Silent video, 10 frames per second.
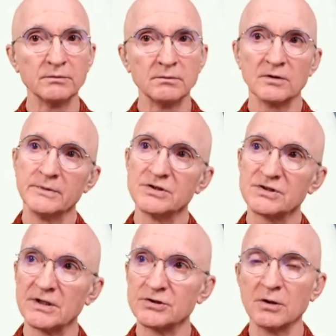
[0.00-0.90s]
So let me just
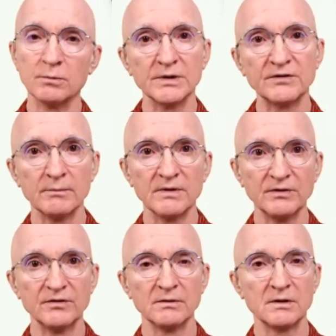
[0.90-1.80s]
touch on what some of
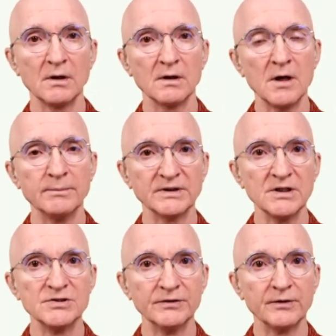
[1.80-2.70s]
these
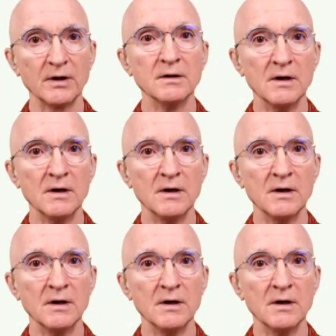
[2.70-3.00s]
complications are.